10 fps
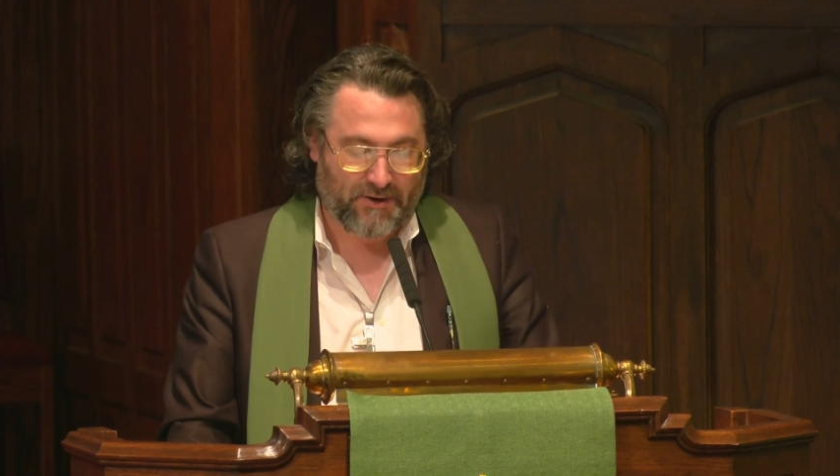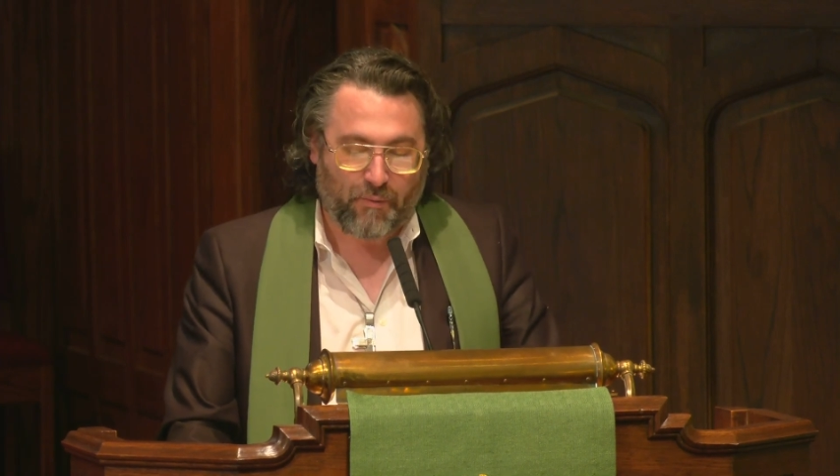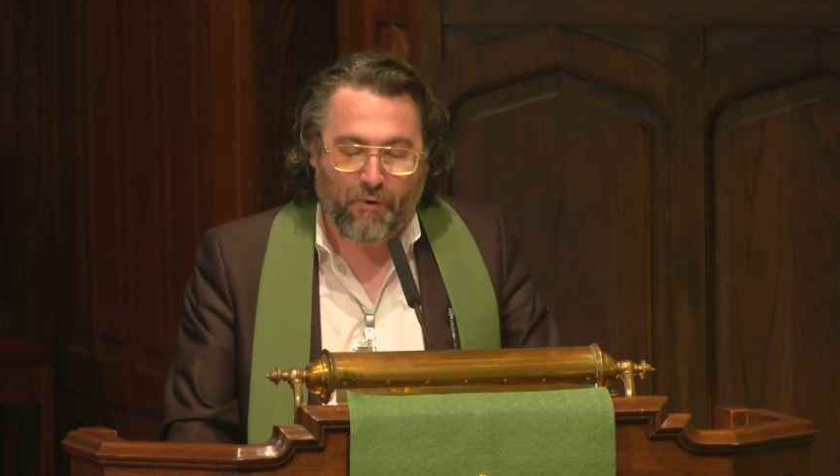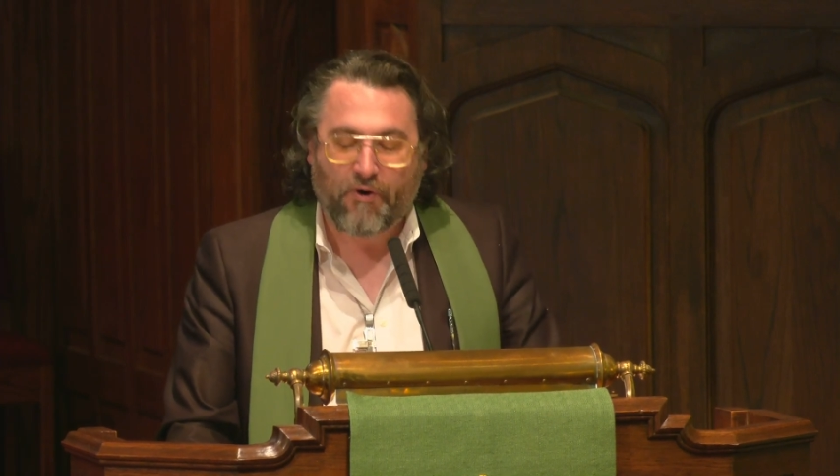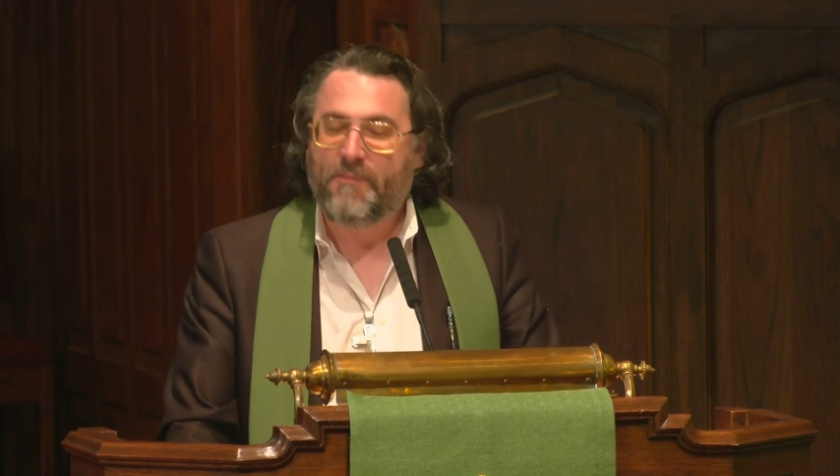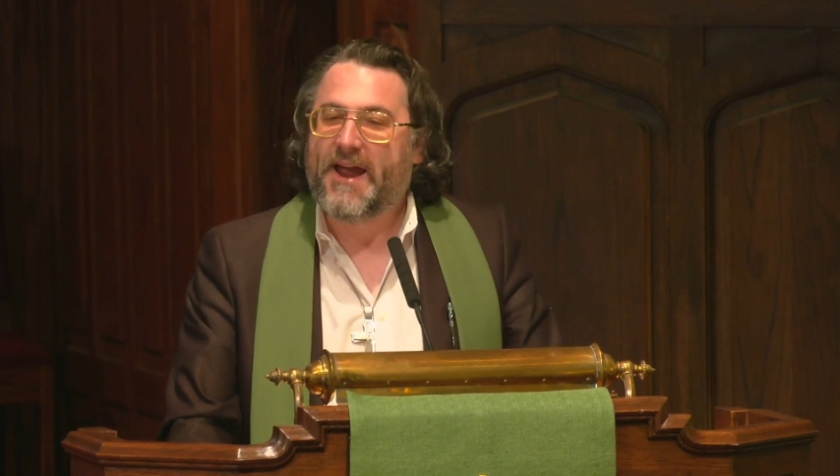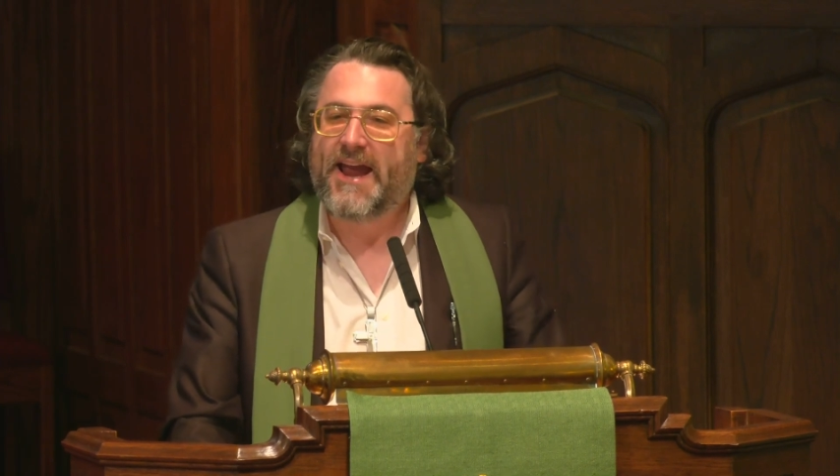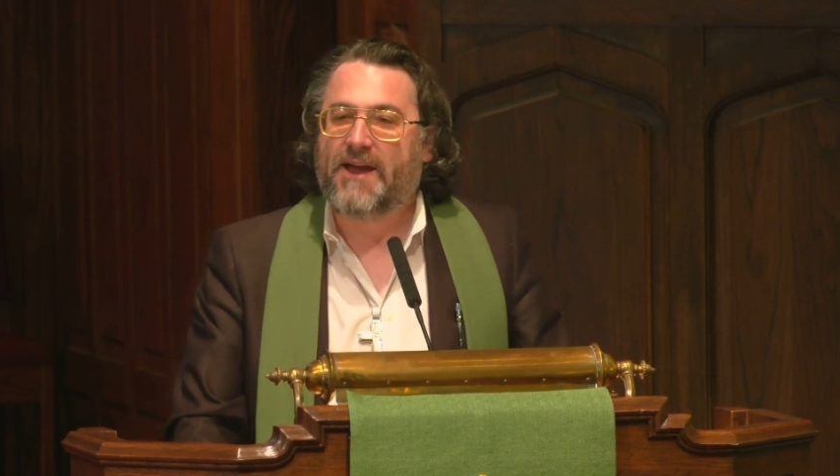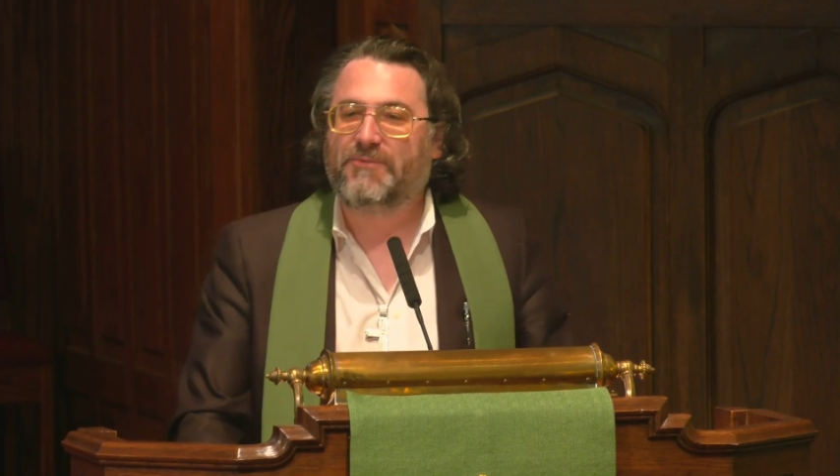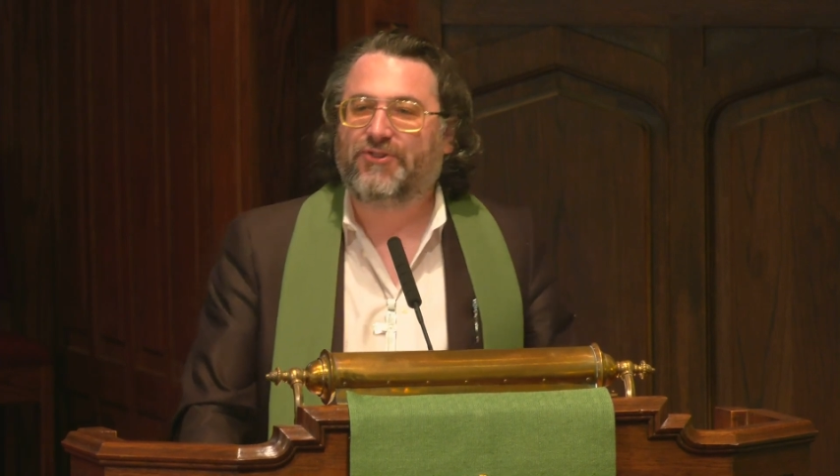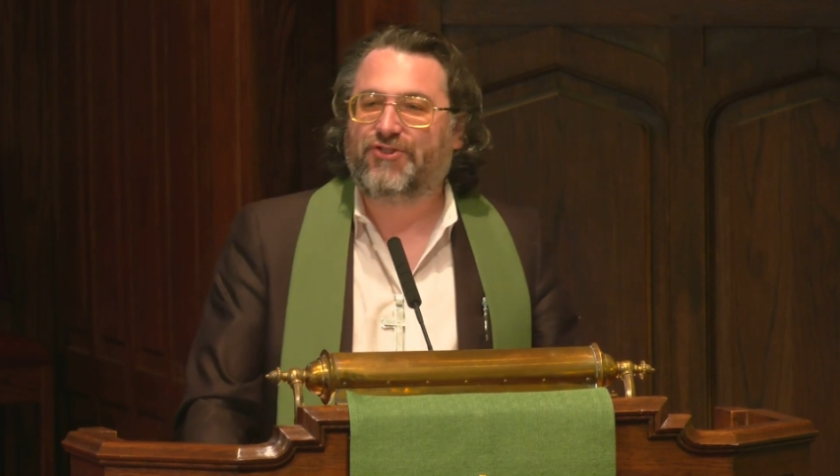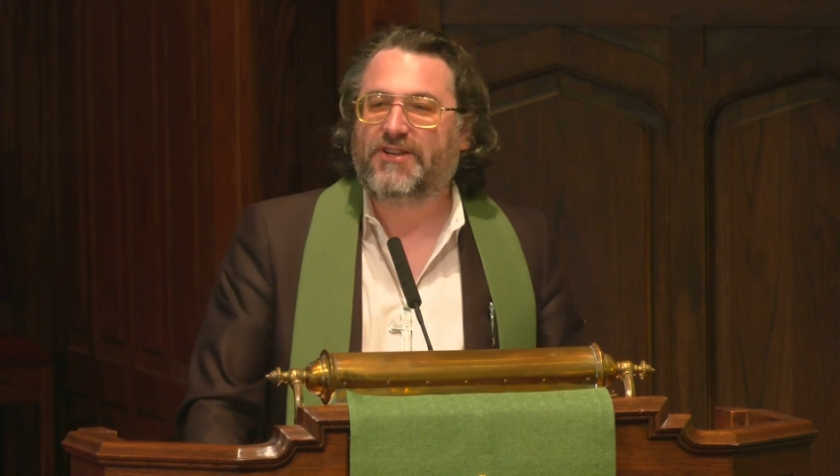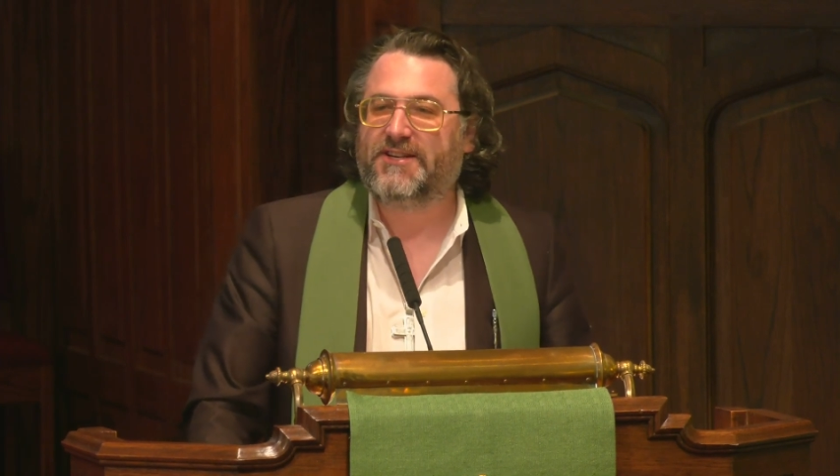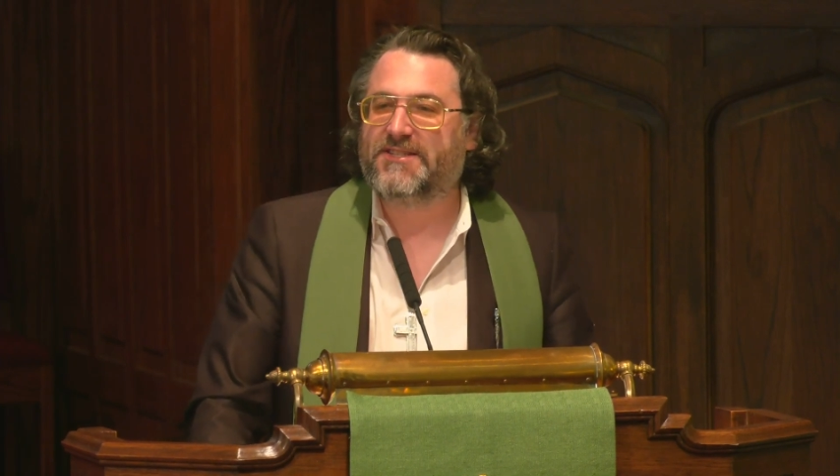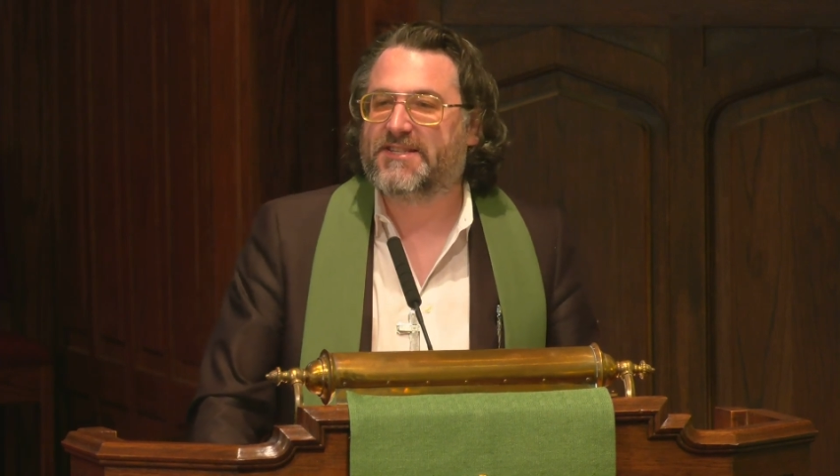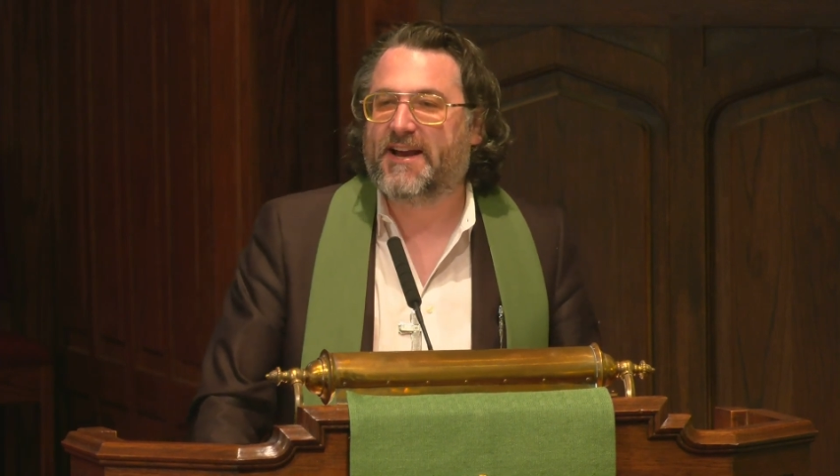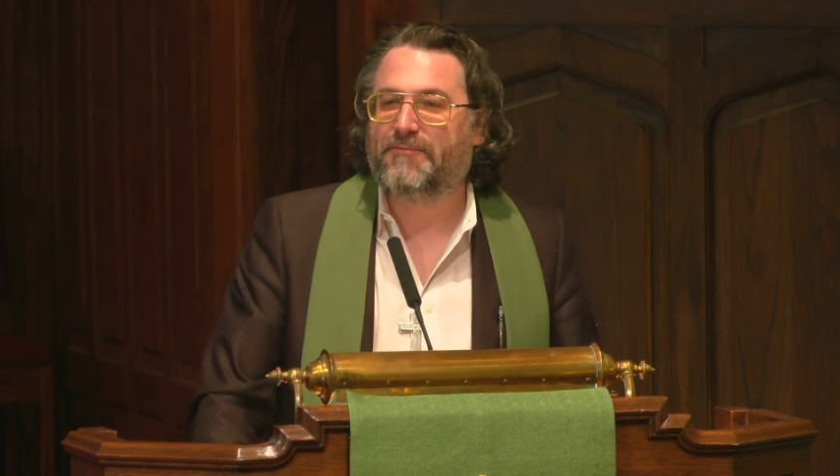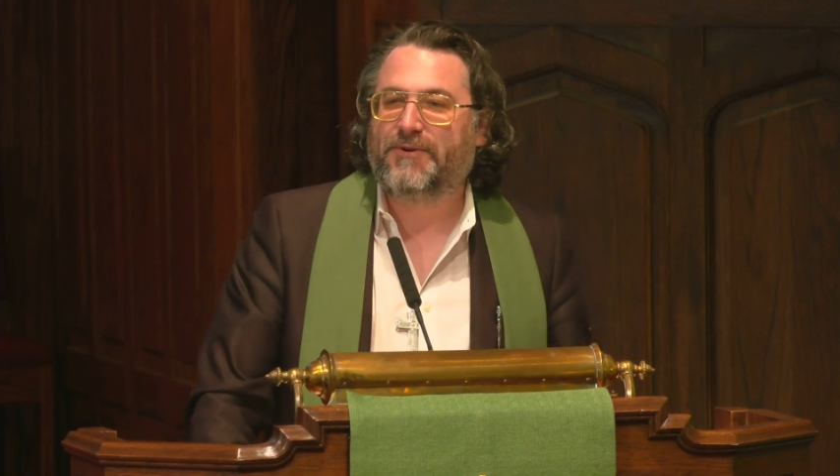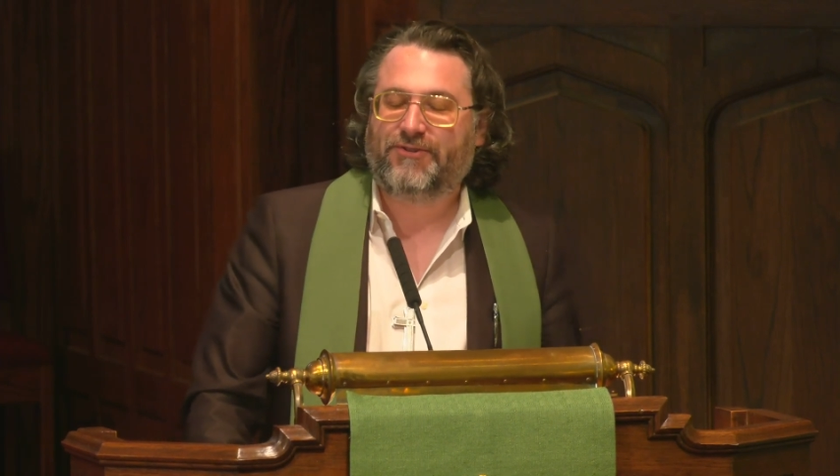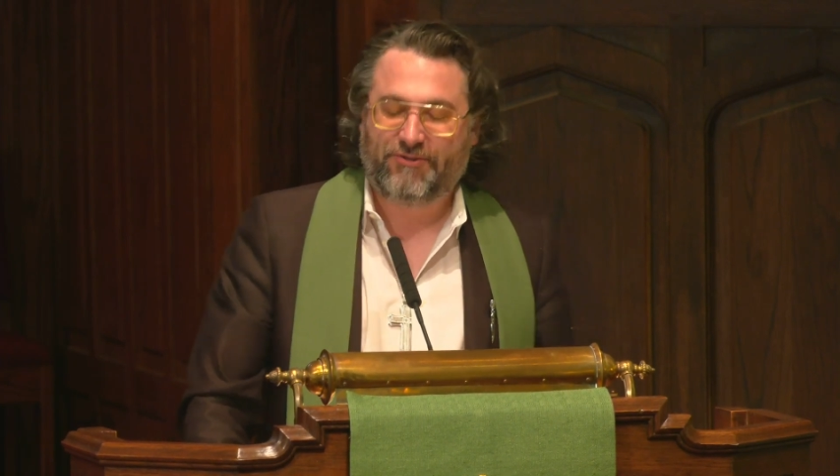a warm ham and cheese
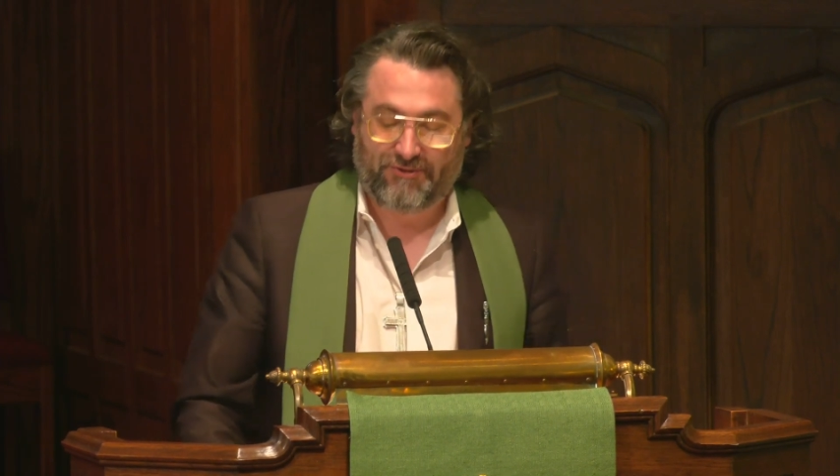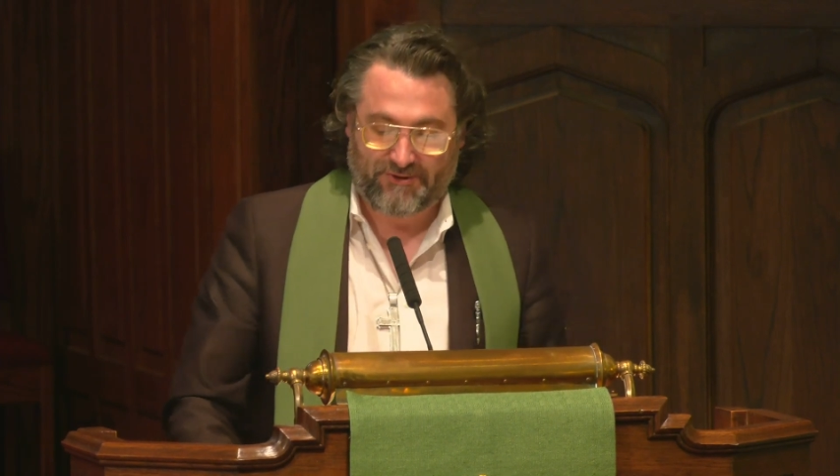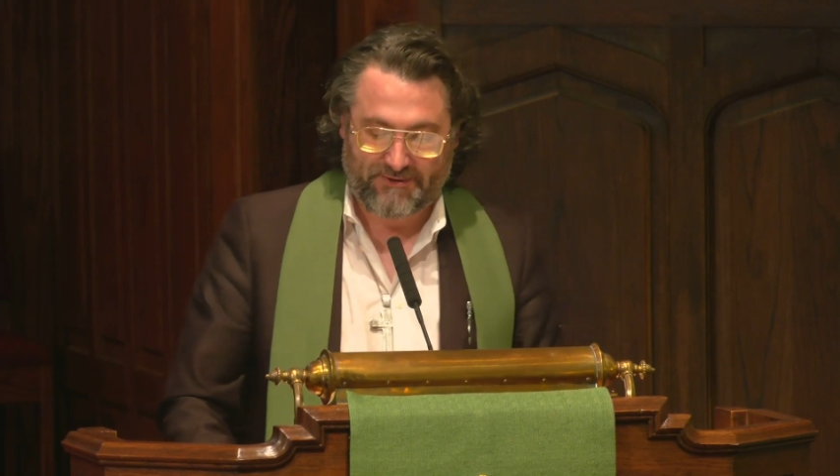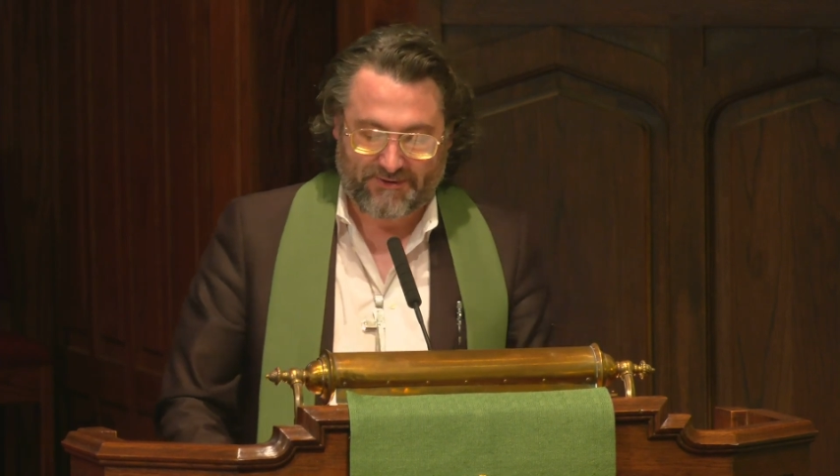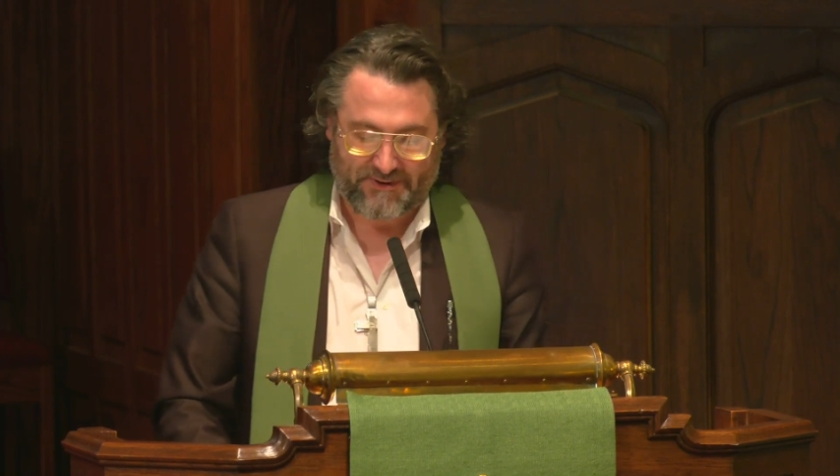sandwich